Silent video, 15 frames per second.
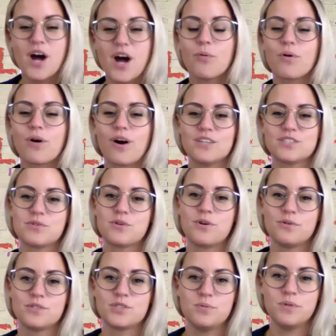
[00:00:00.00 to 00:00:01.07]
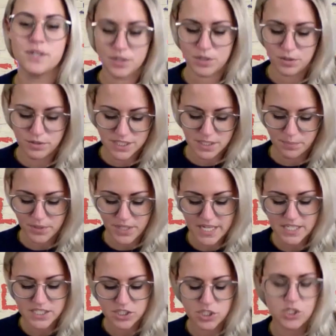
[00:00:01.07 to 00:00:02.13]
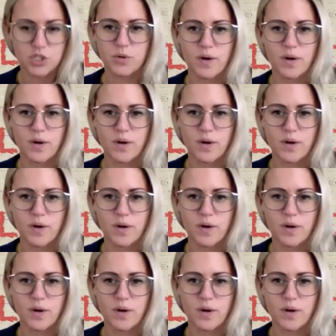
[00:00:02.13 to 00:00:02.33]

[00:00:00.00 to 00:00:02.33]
We're also going to include some links to,